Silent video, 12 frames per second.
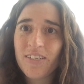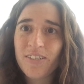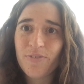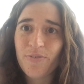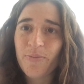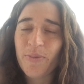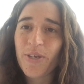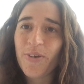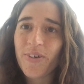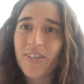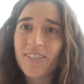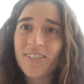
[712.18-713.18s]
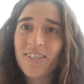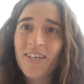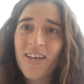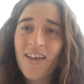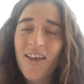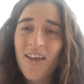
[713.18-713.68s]
she's from the US.
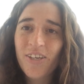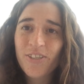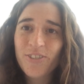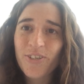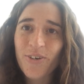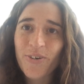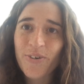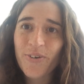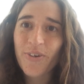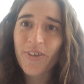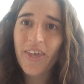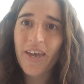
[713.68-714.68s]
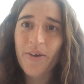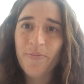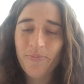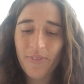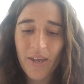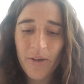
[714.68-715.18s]
So yeah,
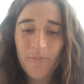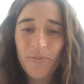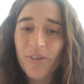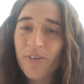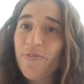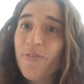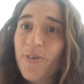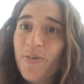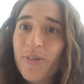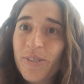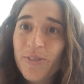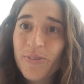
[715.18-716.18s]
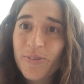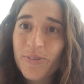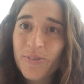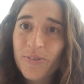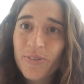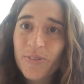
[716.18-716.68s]
I'm looking forward
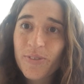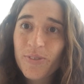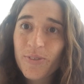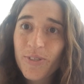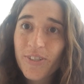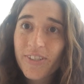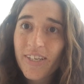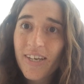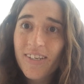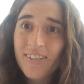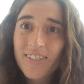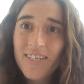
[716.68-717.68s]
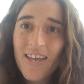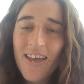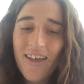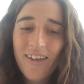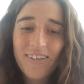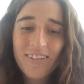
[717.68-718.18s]
to your tags,
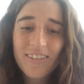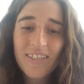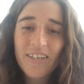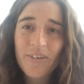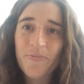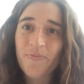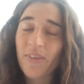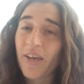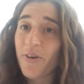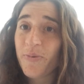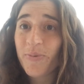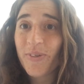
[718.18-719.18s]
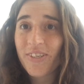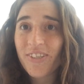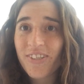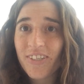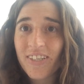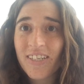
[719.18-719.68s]
and I hope you
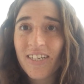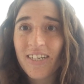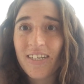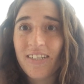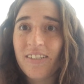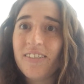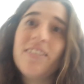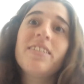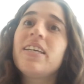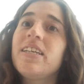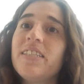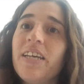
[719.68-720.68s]
enjoy and stay